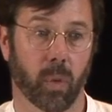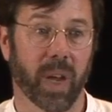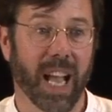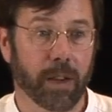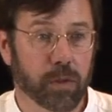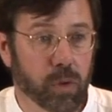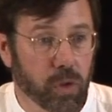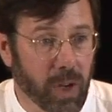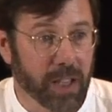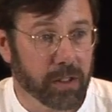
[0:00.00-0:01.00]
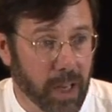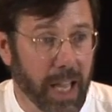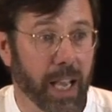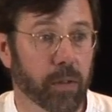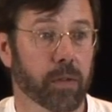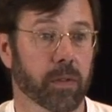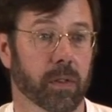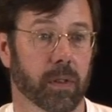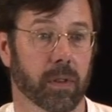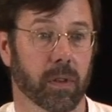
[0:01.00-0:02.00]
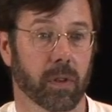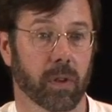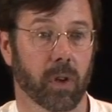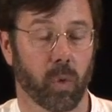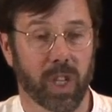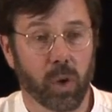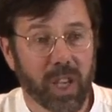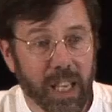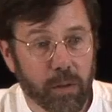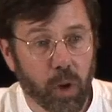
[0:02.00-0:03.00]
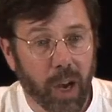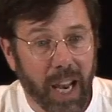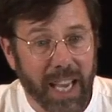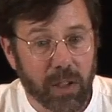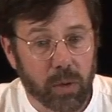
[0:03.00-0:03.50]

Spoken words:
We have to trust life. When you give your light